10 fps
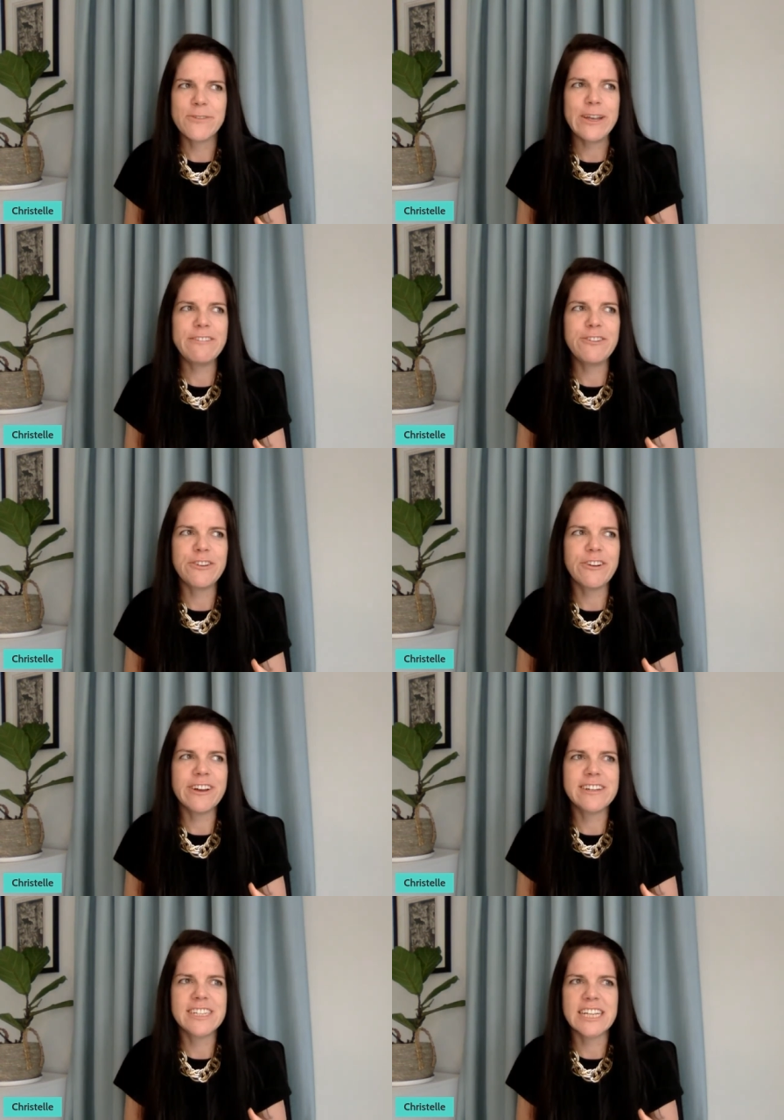we do
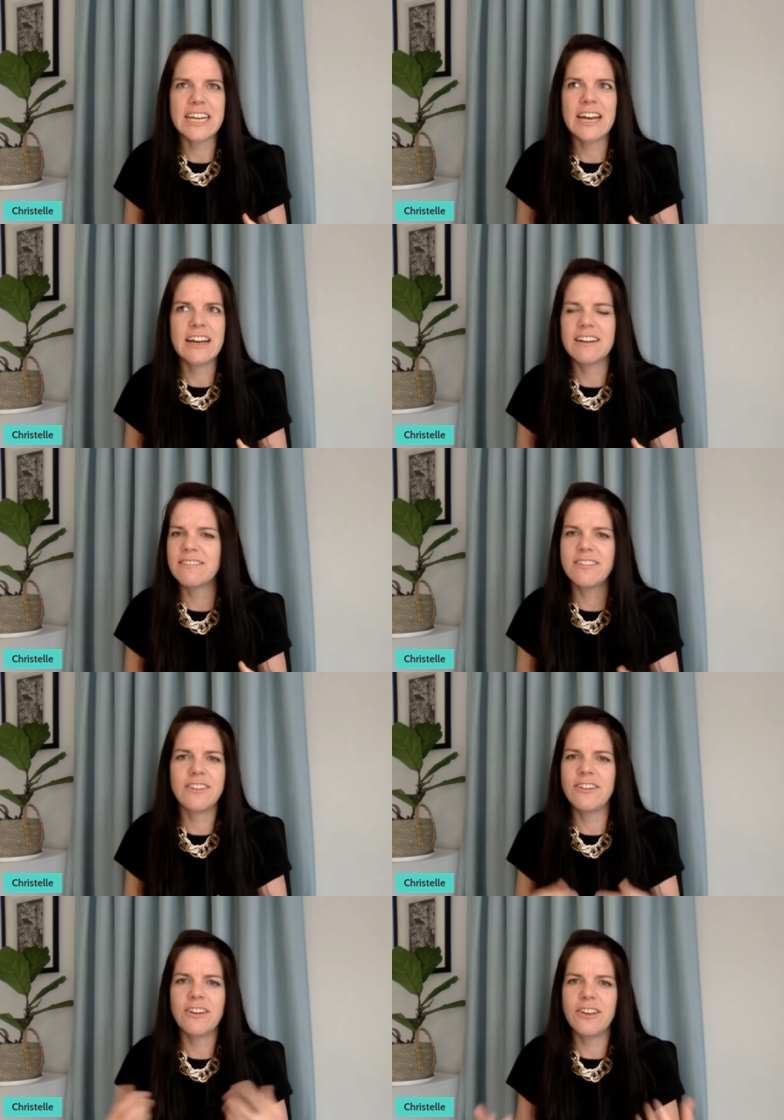it uh,
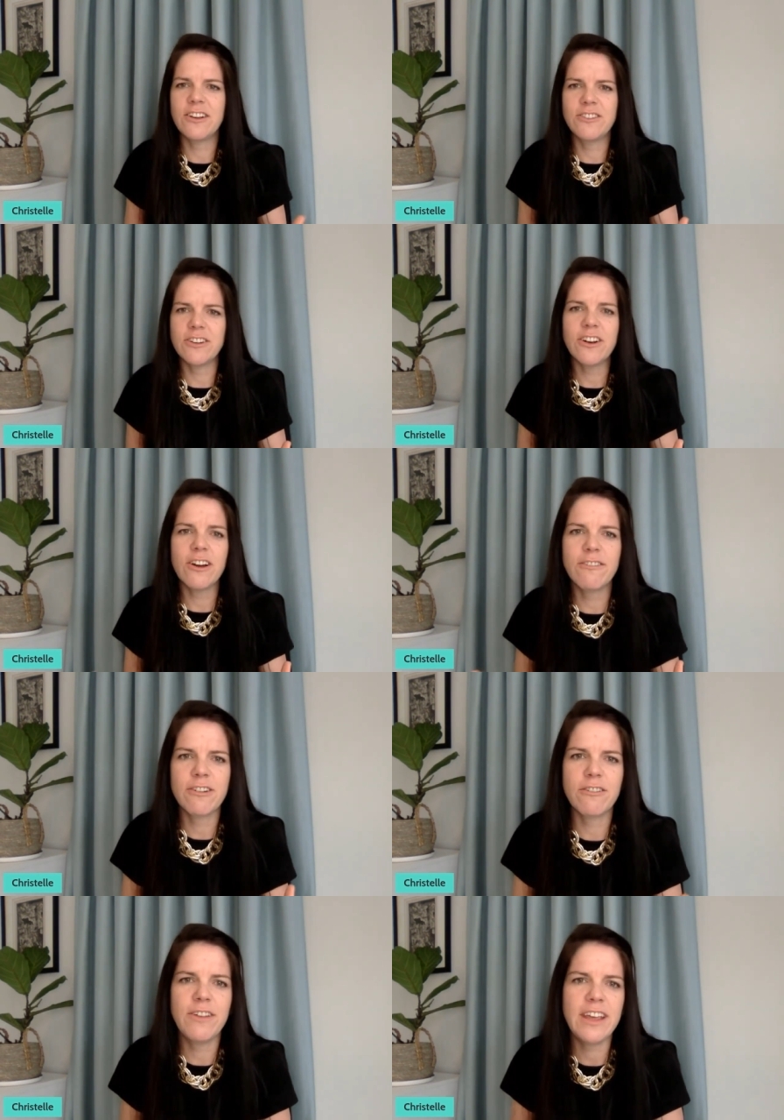you know you could do it
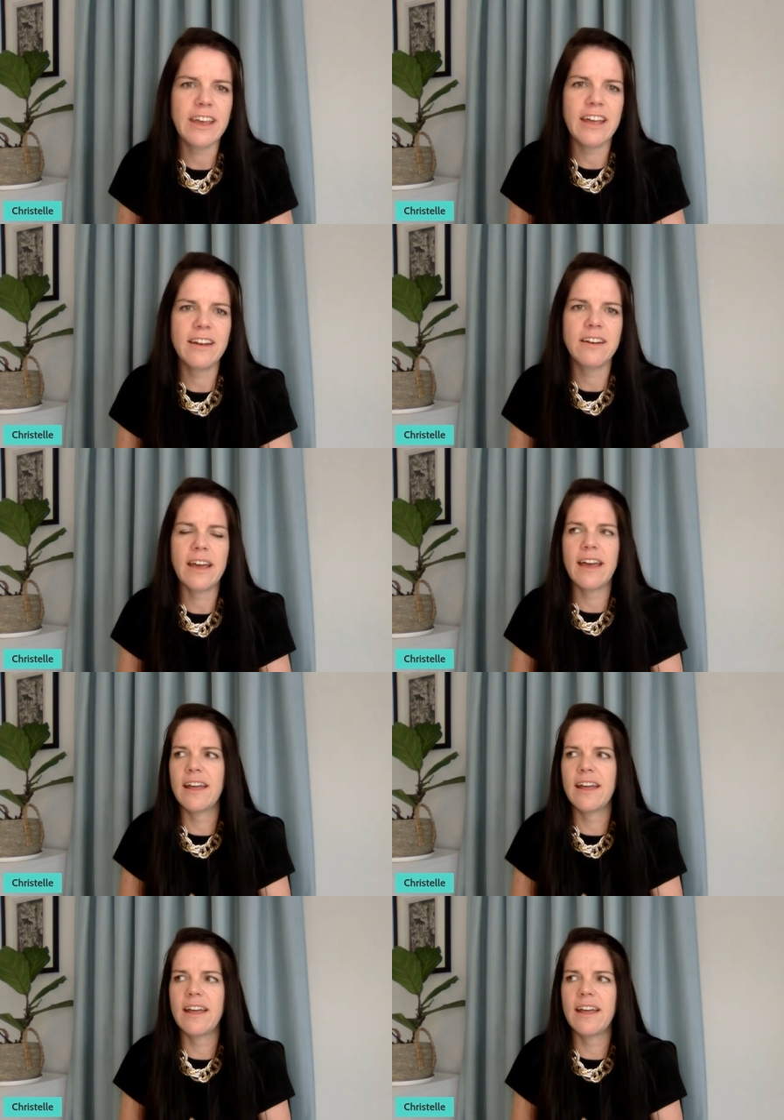over a weekend